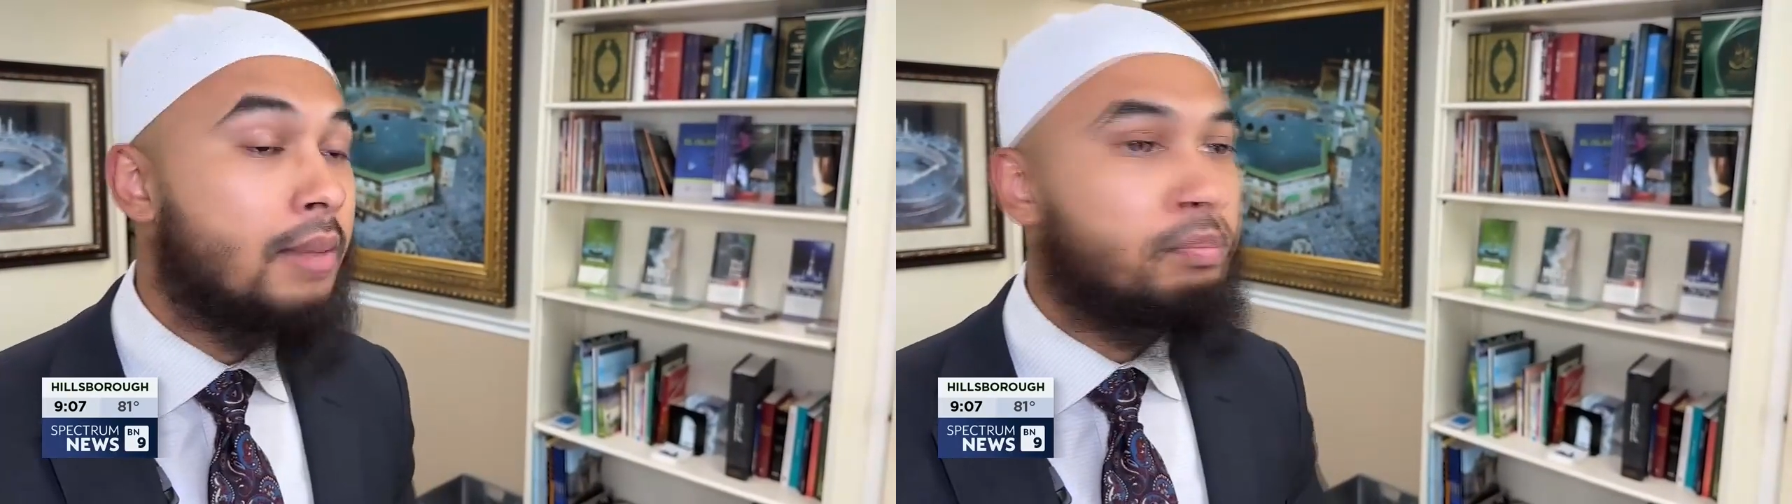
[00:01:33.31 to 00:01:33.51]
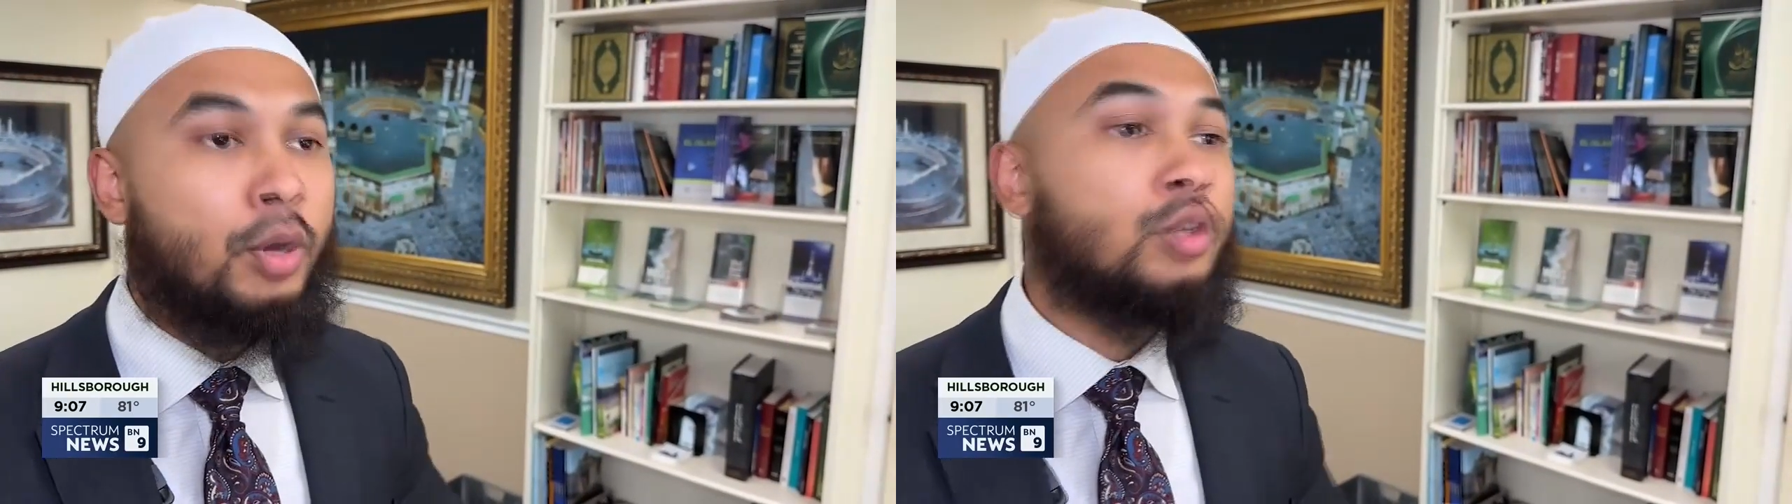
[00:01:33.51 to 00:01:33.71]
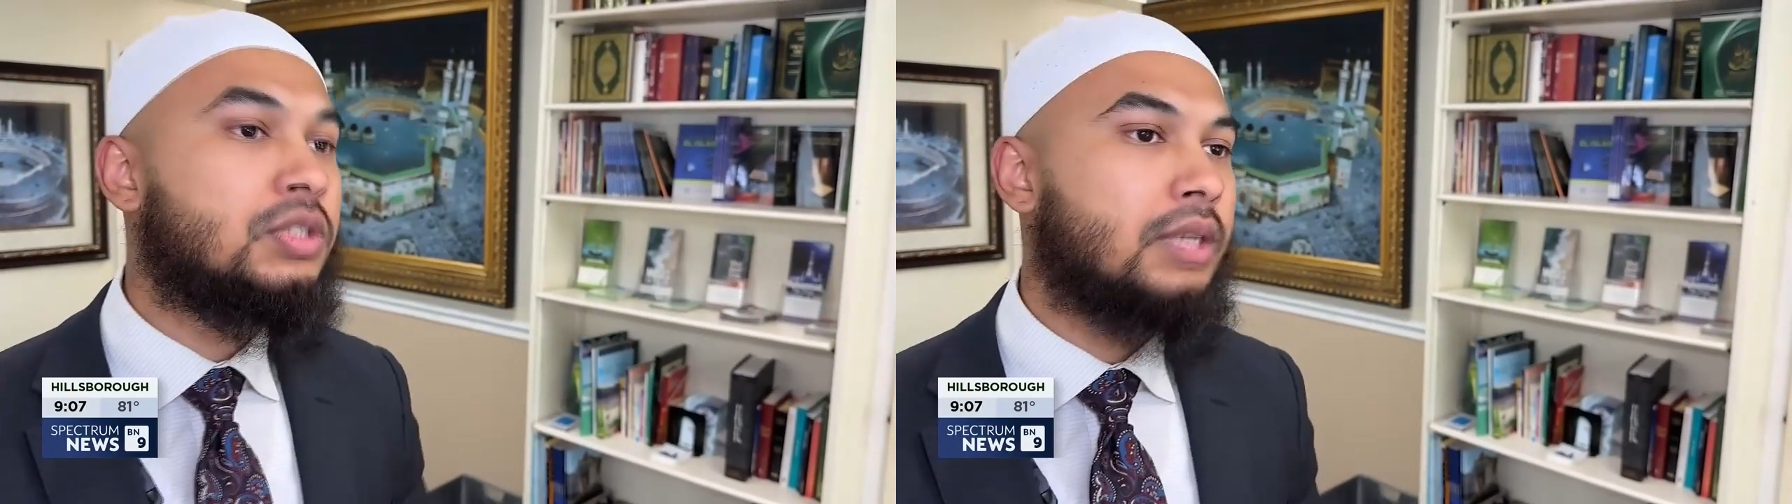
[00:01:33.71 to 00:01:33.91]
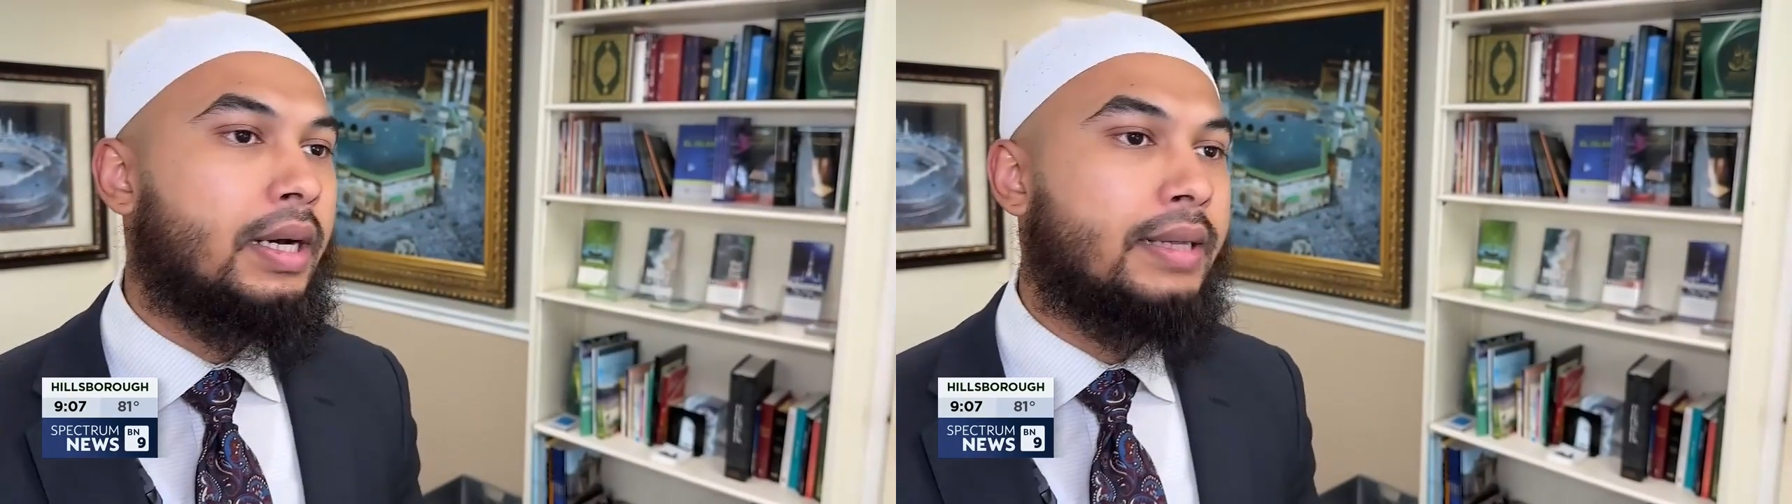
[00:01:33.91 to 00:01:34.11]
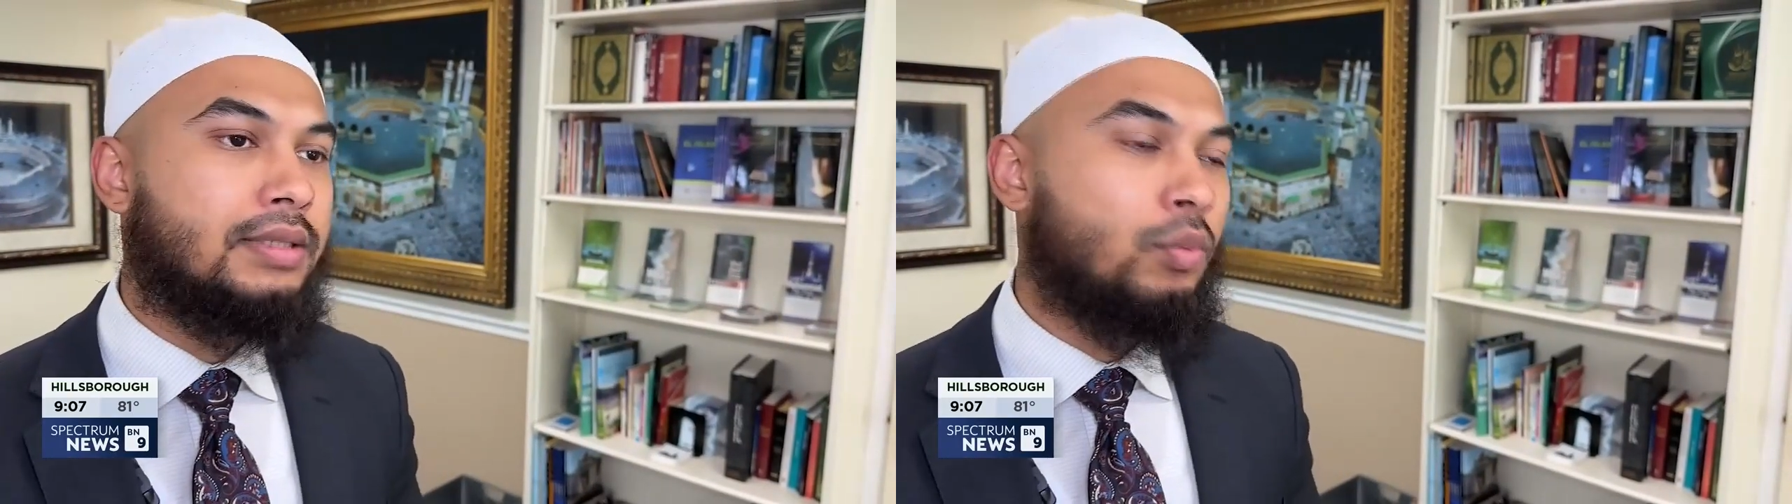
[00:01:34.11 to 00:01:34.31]
both
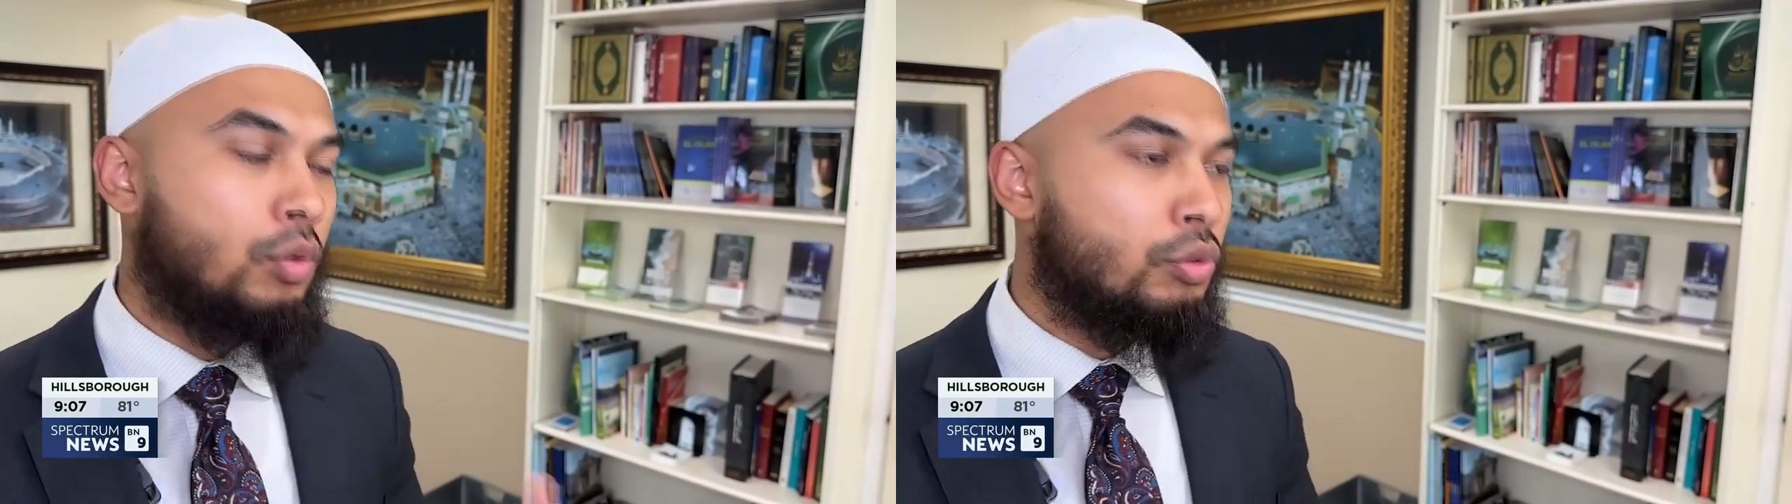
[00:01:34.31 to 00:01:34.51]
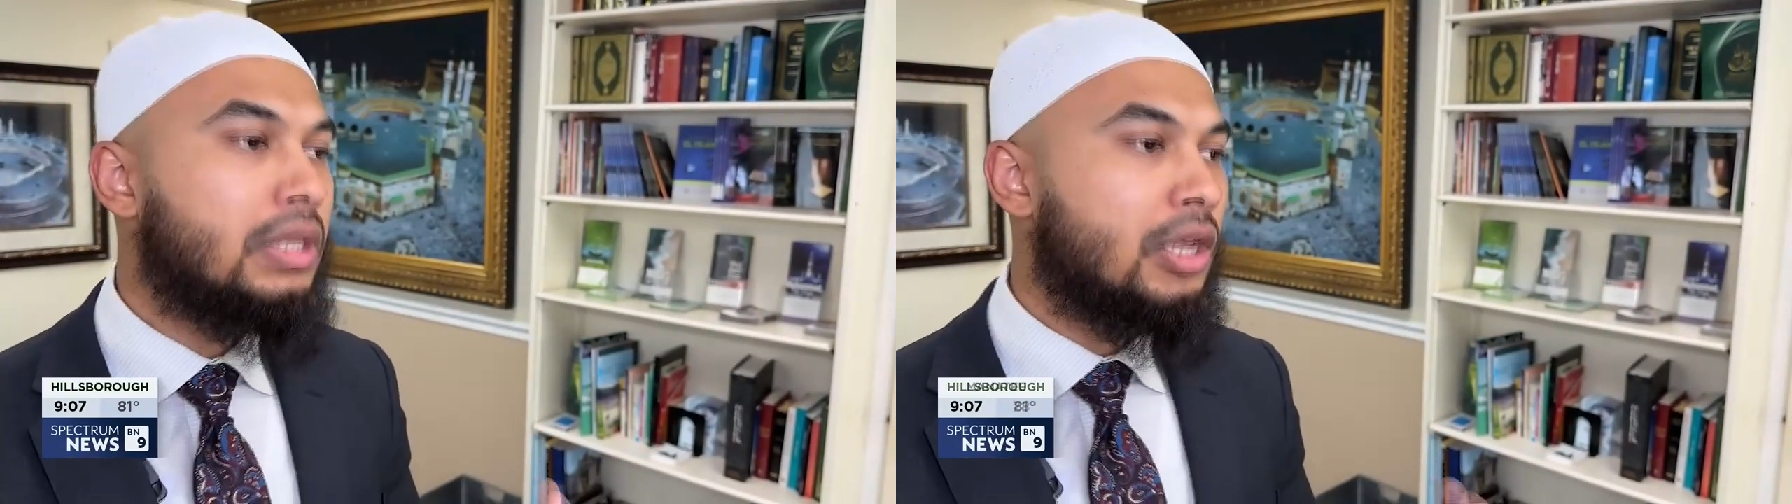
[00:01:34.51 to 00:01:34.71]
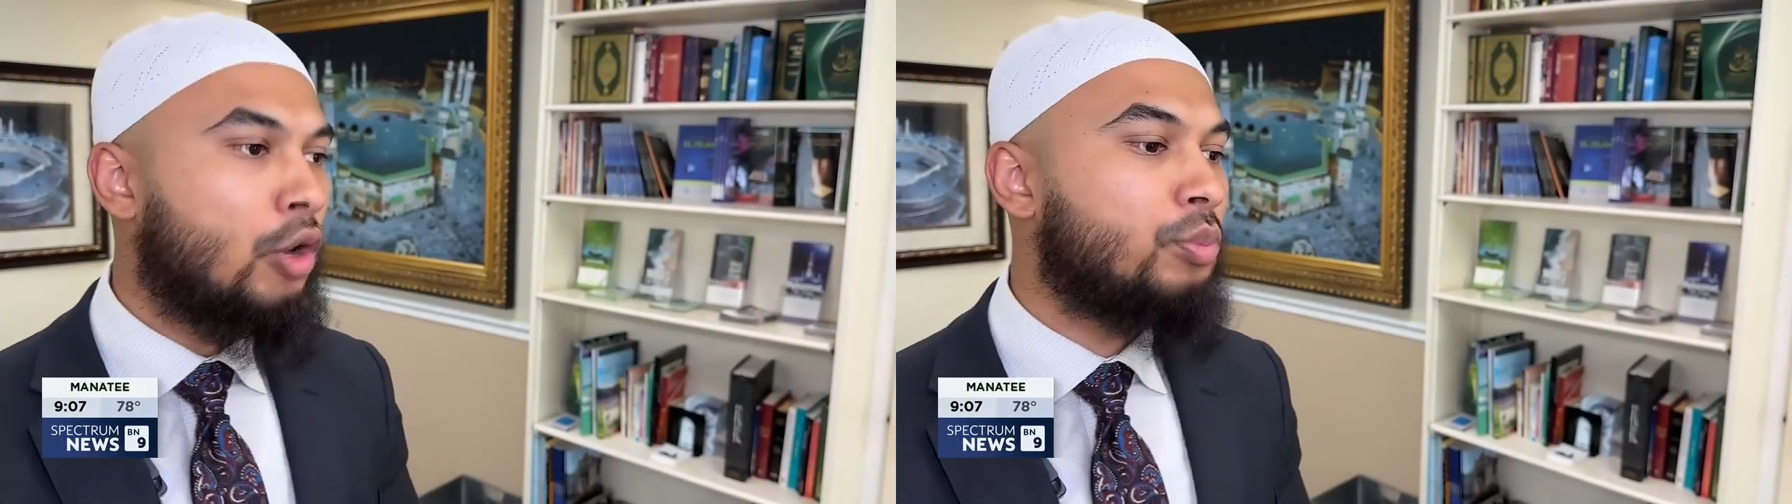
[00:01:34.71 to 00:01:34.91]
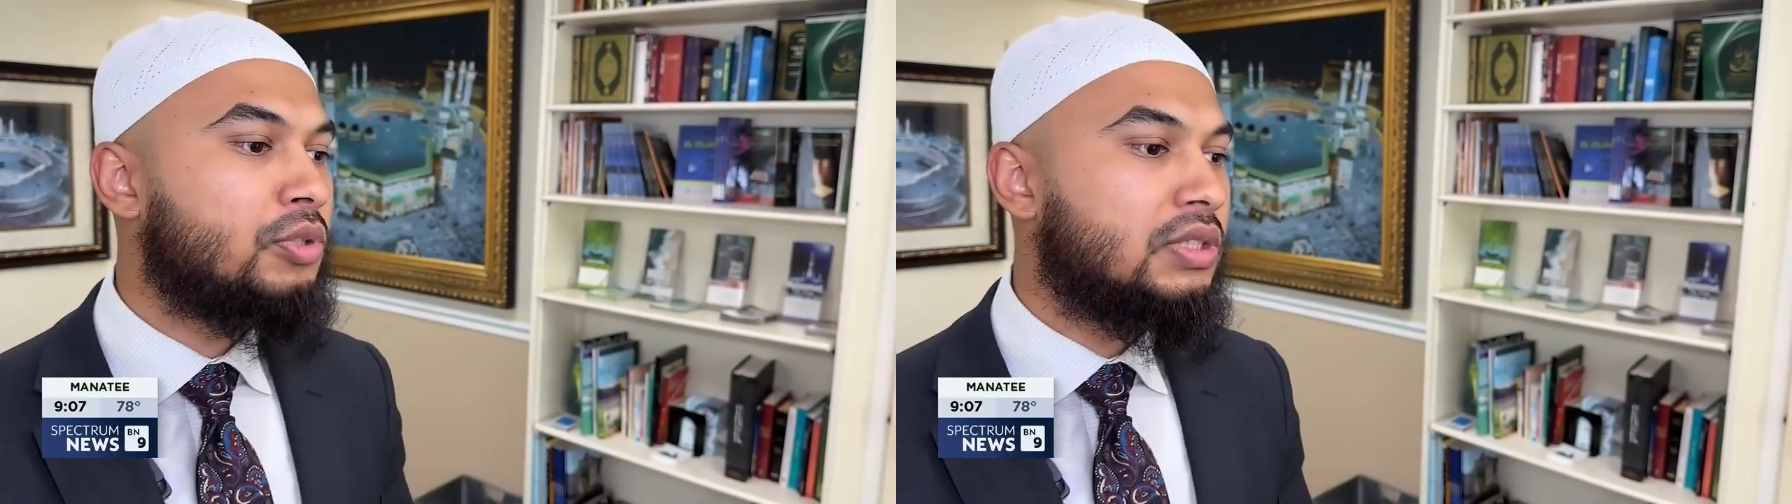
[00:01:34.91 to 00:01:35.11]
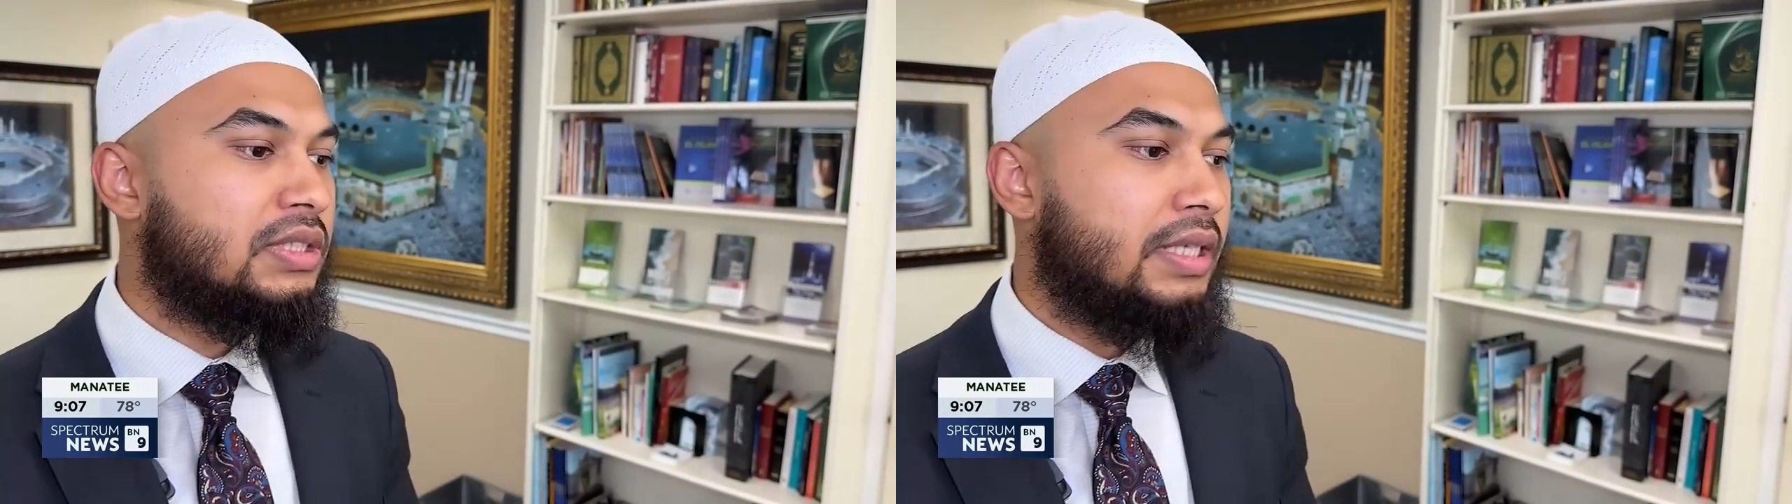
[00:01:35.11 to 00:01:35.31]
sides, and we really hope
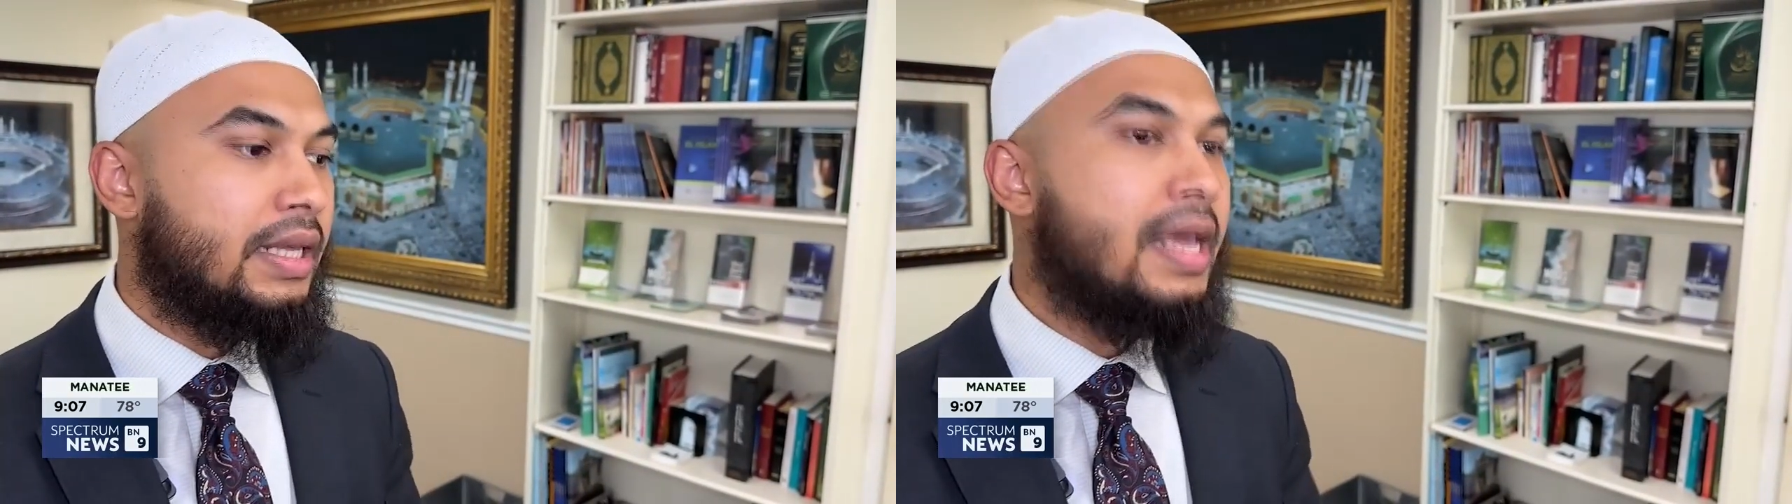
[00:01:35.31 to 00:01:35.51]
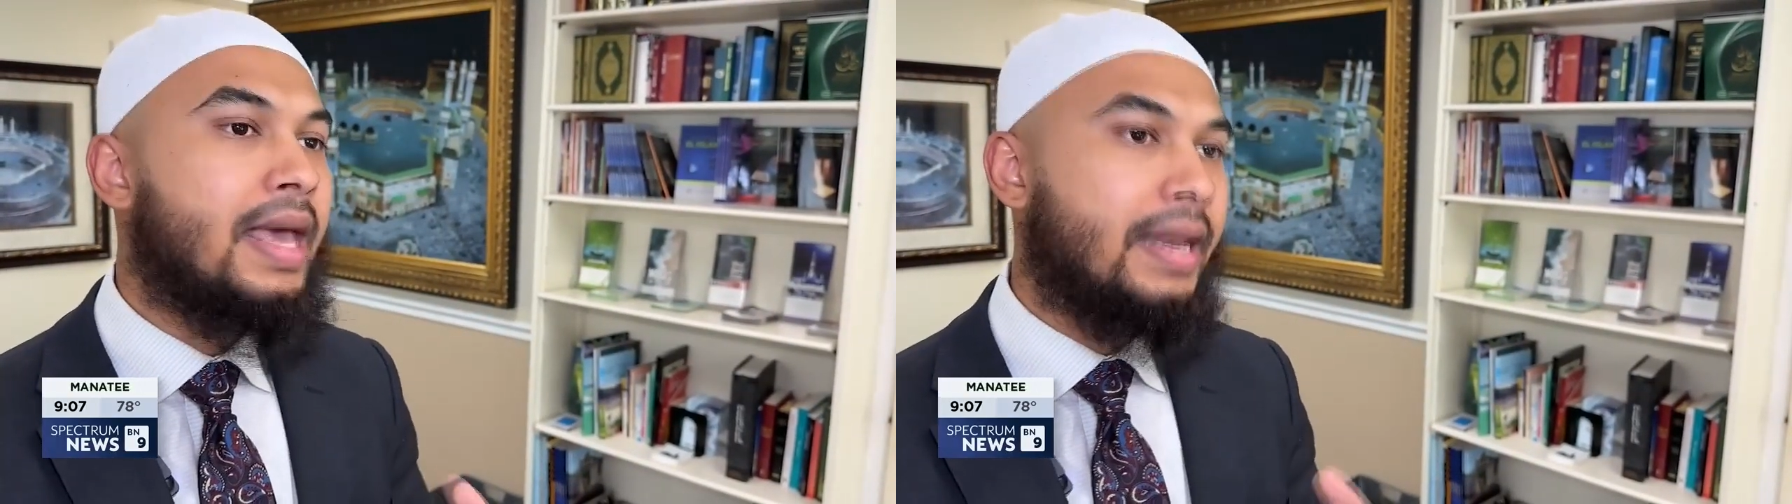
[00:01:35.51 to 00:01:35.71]
to see